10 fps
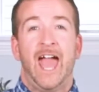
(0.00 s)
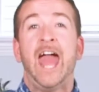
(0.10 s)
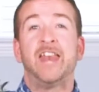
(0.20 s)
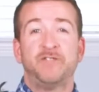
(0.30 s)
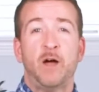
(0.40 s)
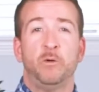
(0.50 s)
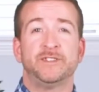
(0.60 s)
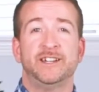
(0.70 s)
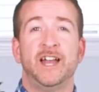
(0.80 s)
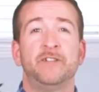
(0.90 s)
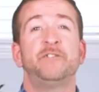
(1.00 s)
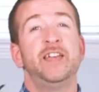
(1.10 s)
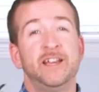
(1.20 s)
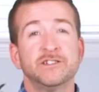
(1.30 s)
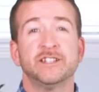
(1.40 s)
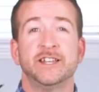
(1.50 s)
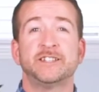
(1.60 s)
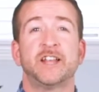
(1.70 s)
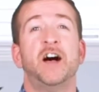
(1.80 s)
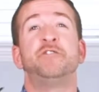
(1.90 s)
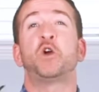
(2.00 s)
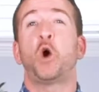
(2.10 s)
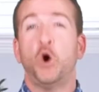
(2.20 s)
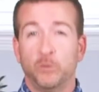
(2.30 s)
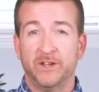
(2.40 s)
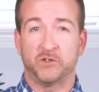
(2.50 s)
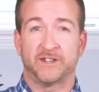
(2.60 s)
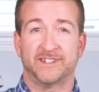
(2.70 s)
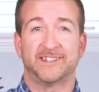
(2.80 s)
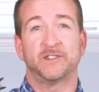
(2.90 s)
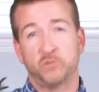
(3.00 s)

And if that wasn't enough, here's a list of their home addresses as